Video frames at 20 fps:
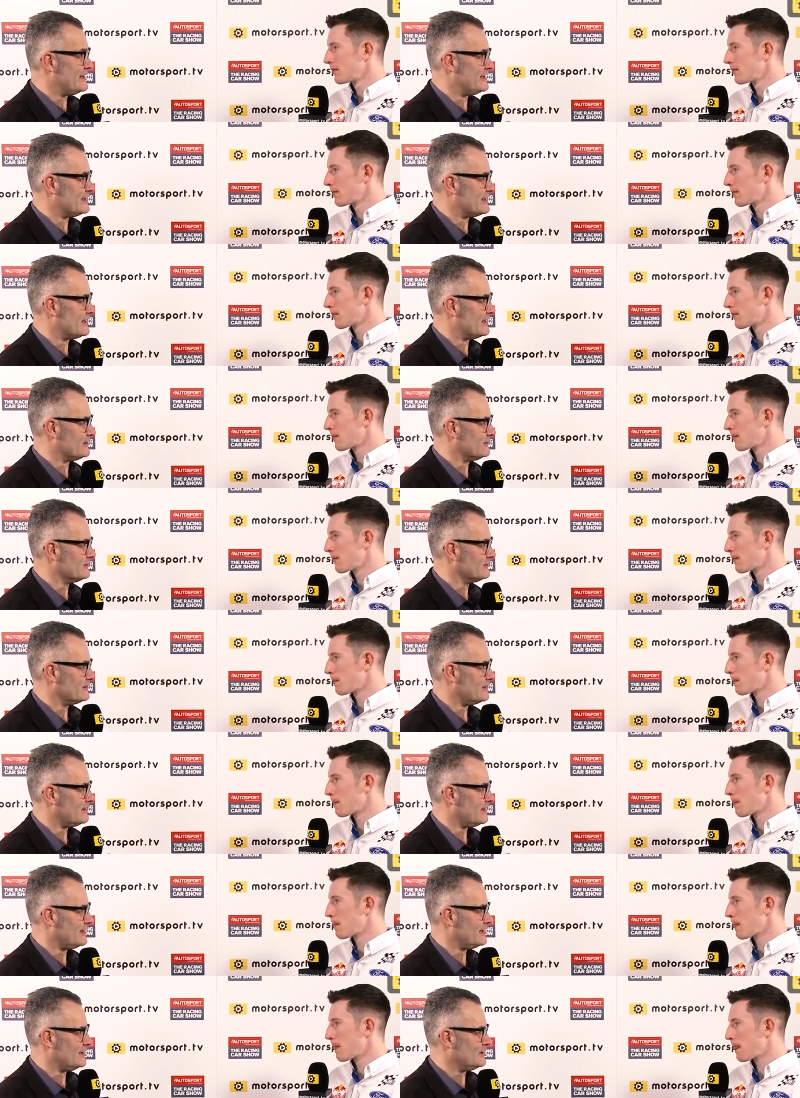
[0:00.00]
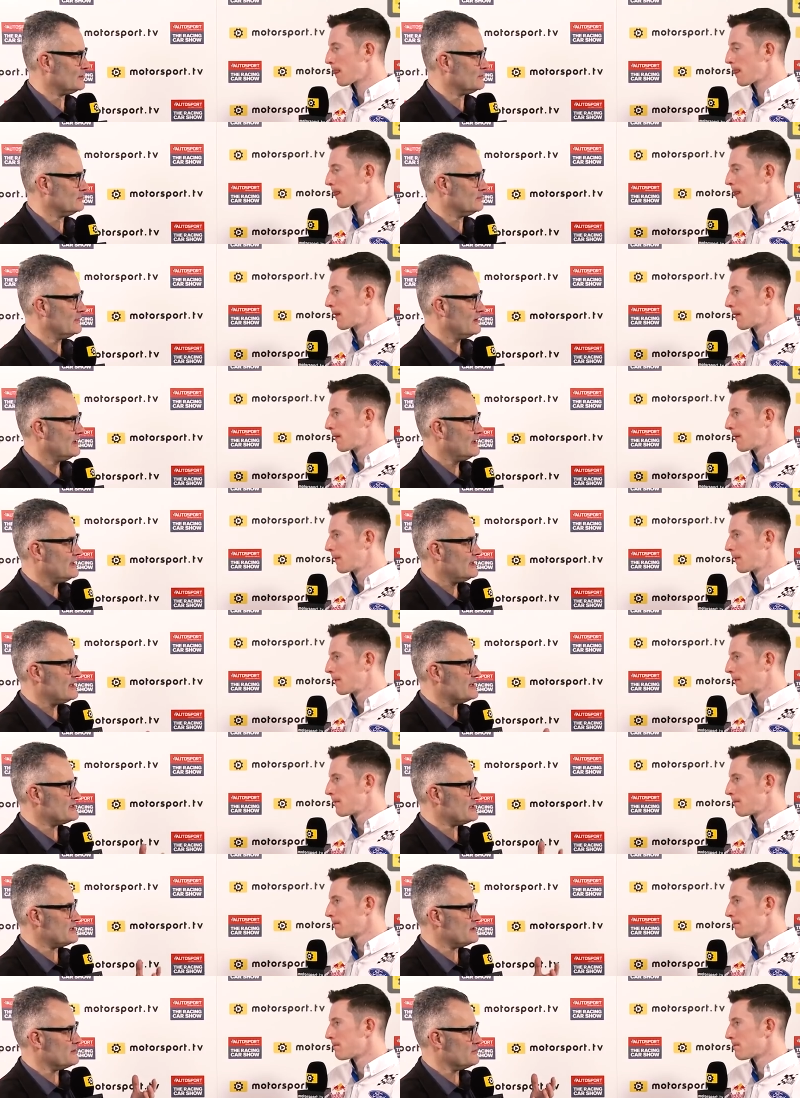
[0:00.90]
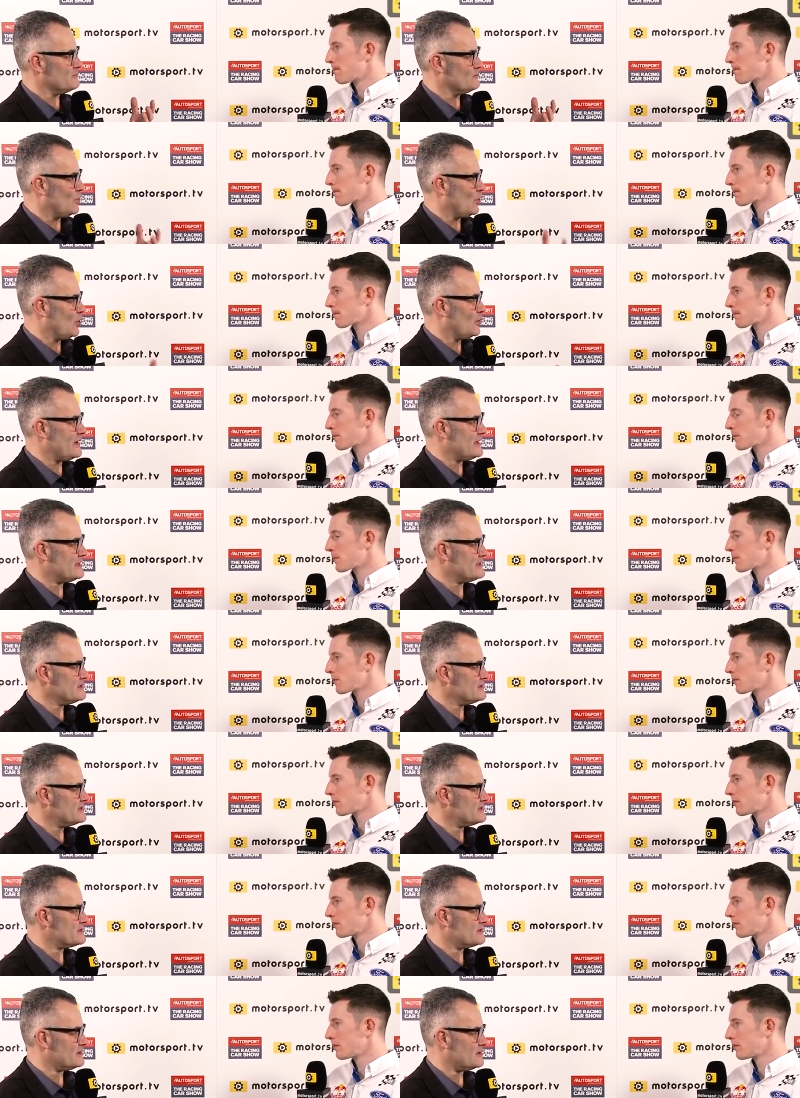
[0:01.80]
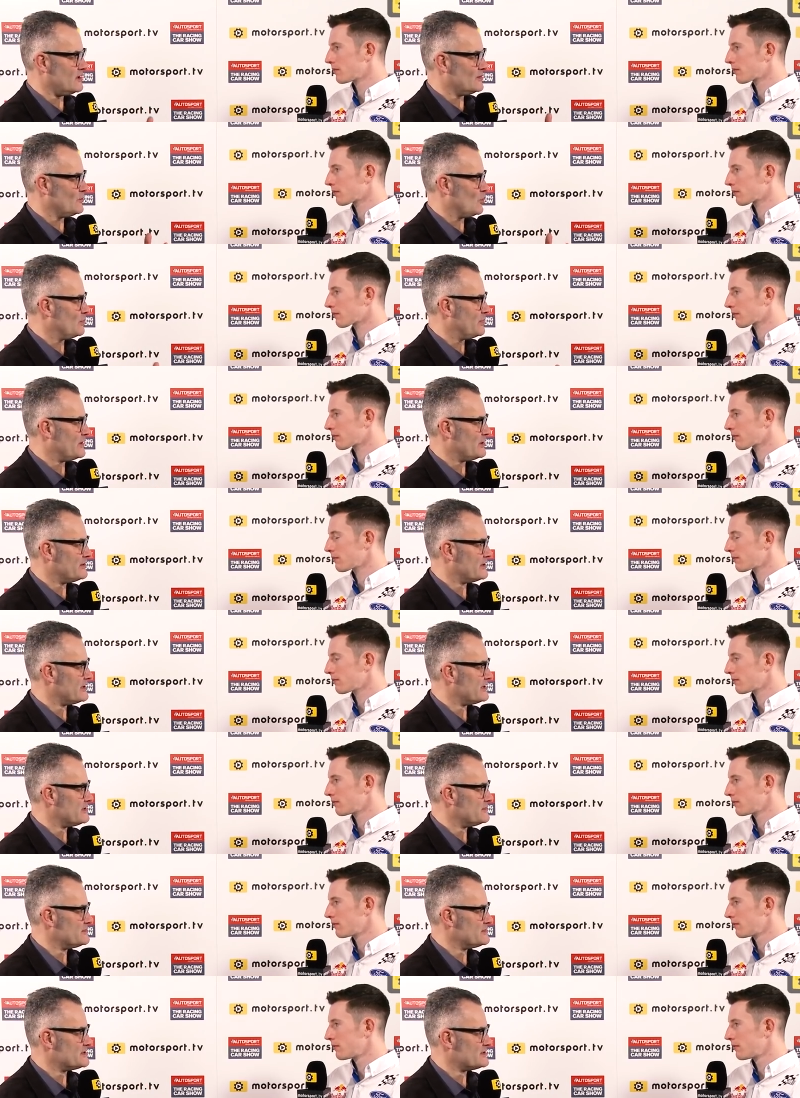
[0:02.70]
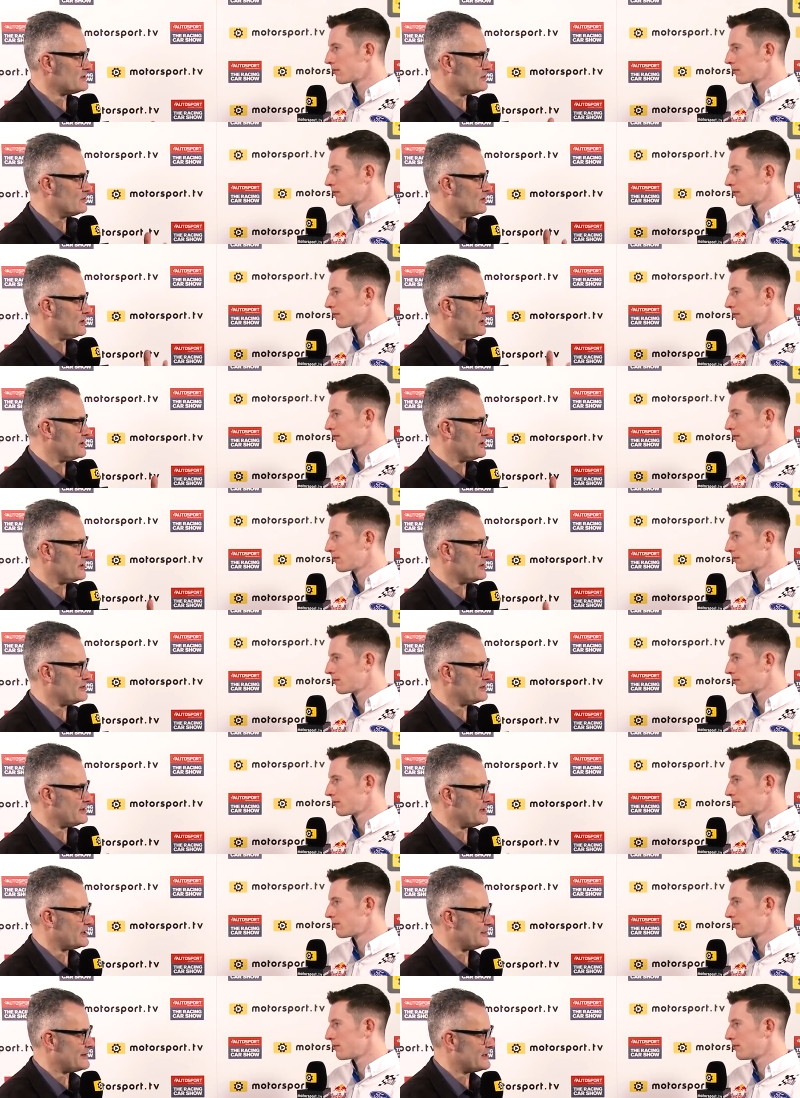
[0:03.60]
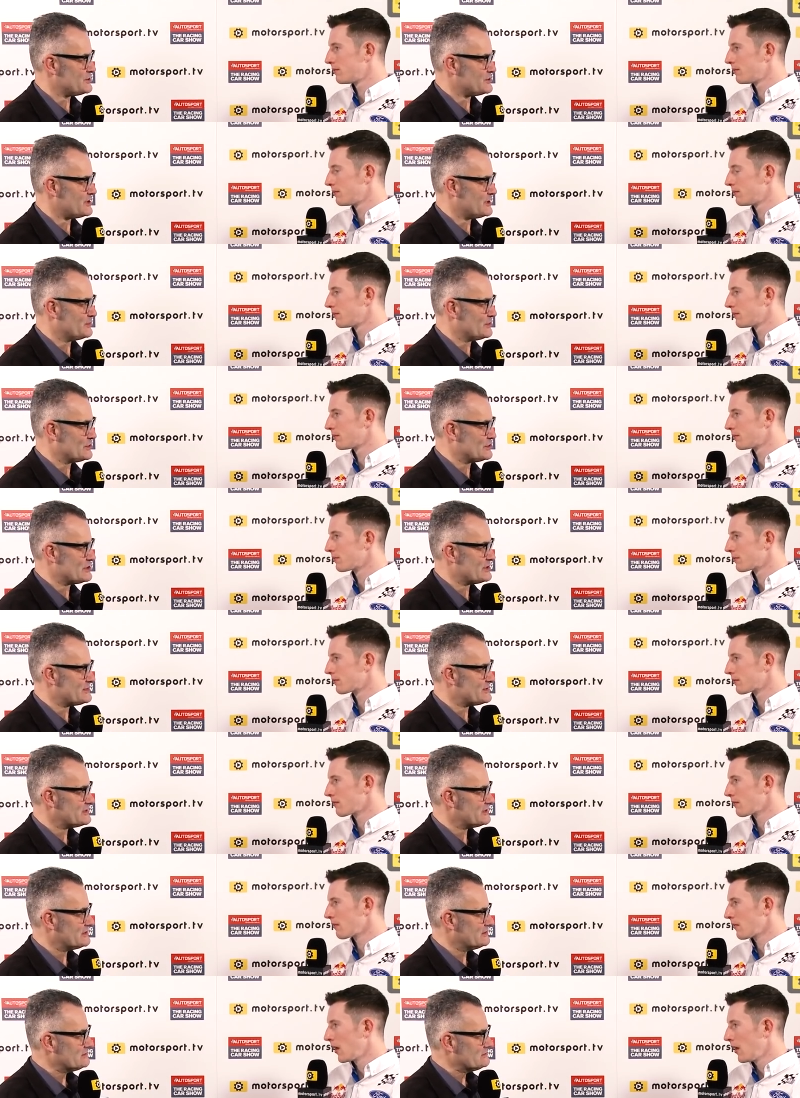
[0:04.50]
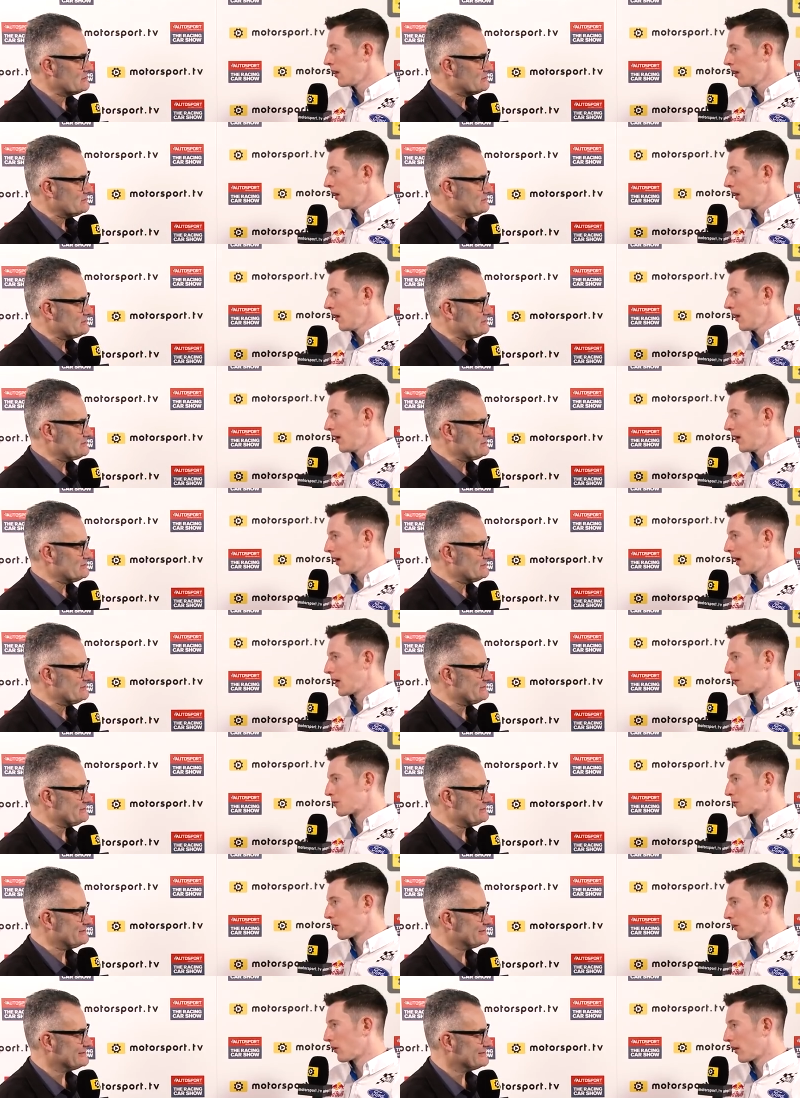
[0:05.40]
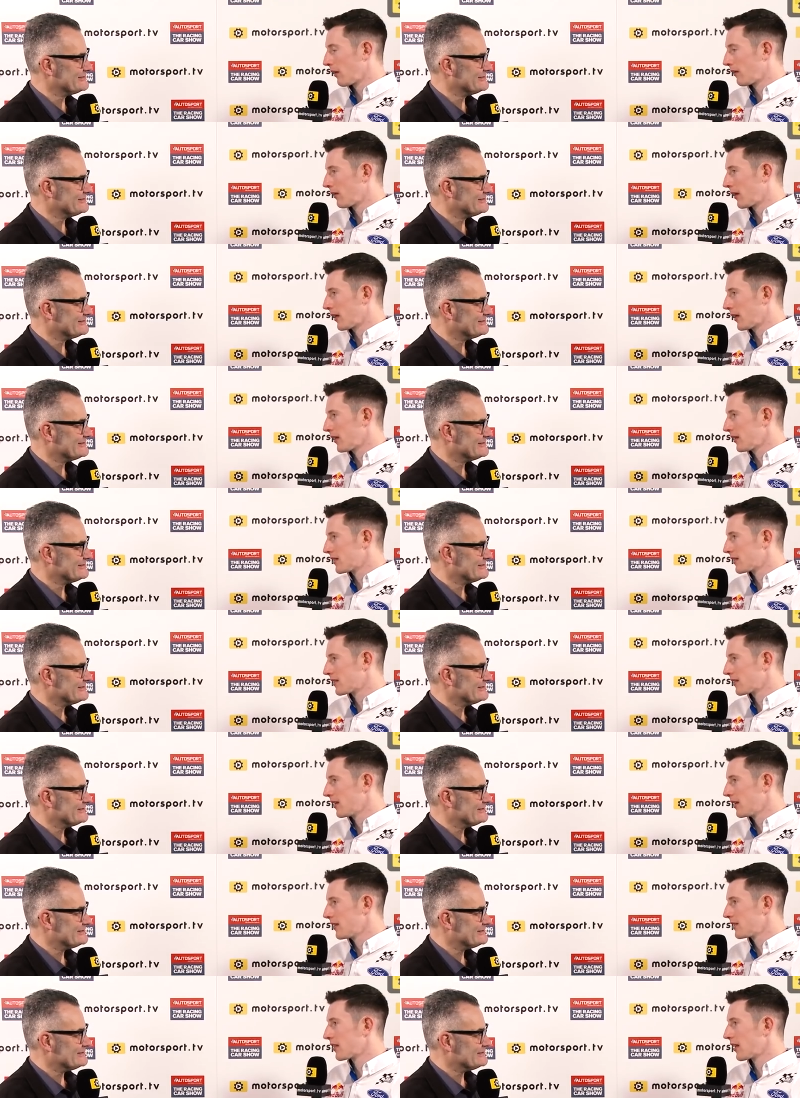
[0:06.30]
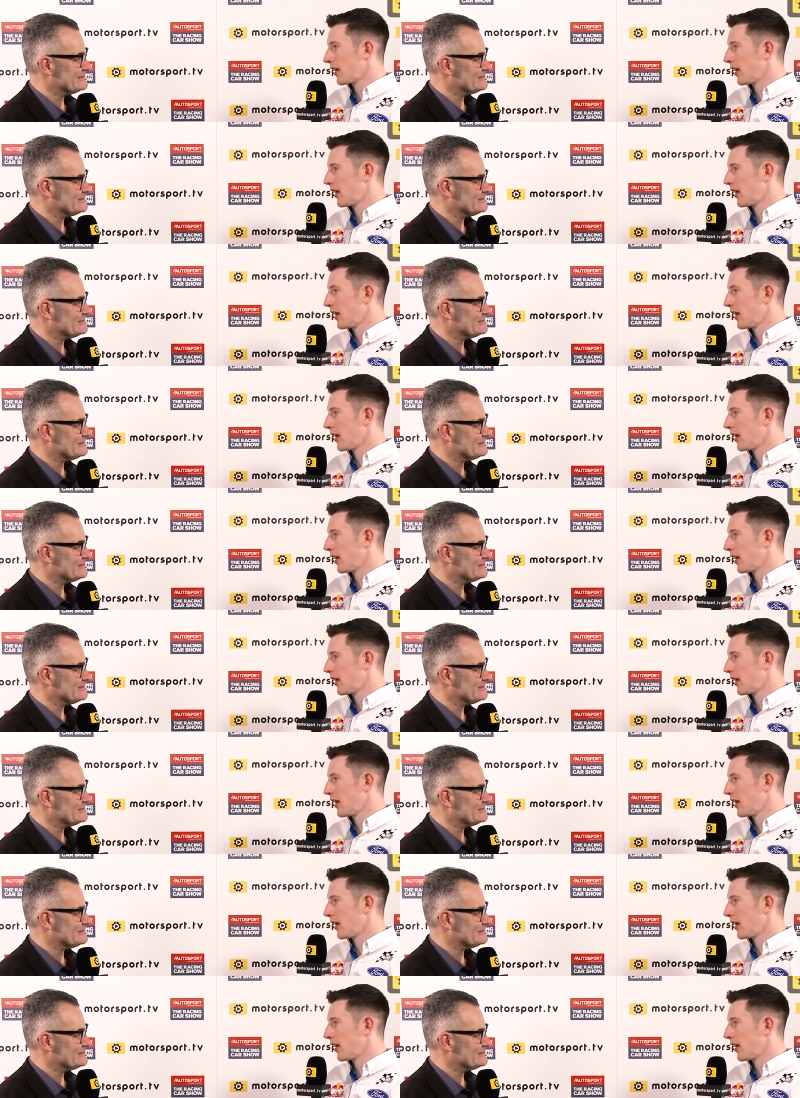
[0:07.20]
Speaker 1: in now. Um, is it more wins, uh, more podiums, or are, are you thinking about championships?
Speaker 2: Yeah, absolutely. I think it's it's a